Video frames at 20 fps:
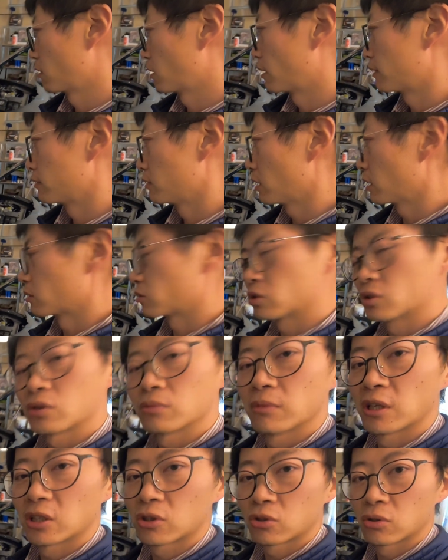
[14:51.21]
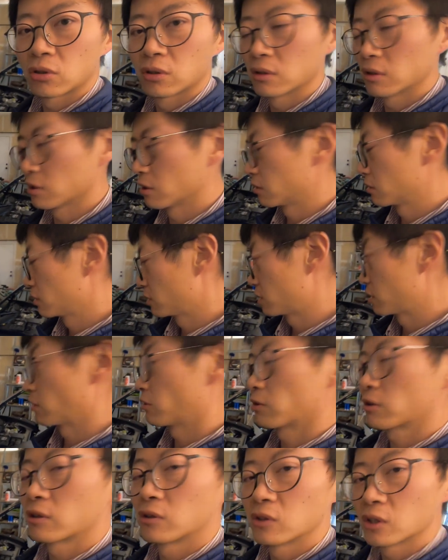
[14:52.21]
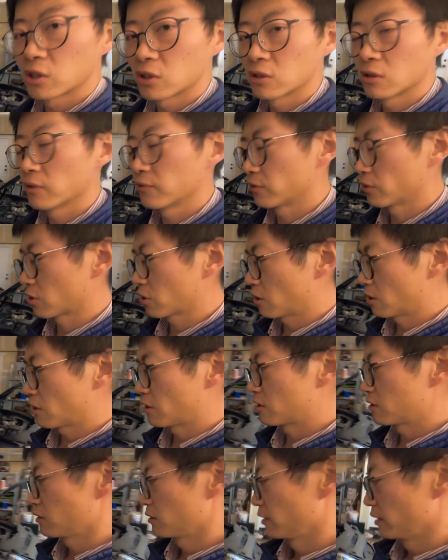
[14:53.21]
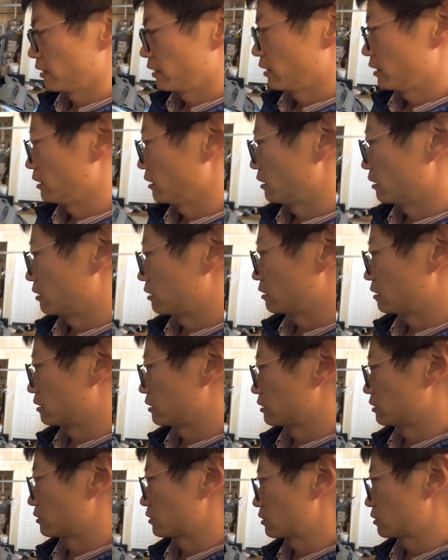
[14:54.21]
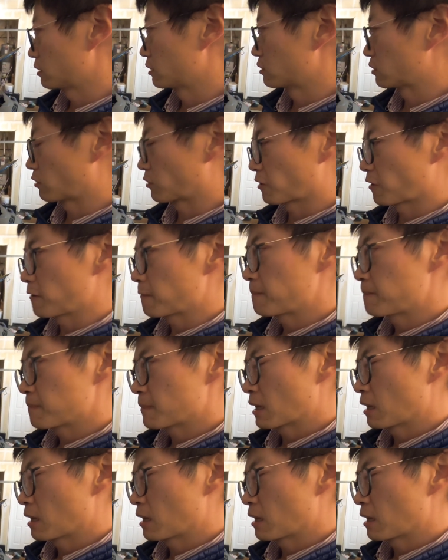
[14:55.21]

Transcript: And just make sure the general condition of your car is okay.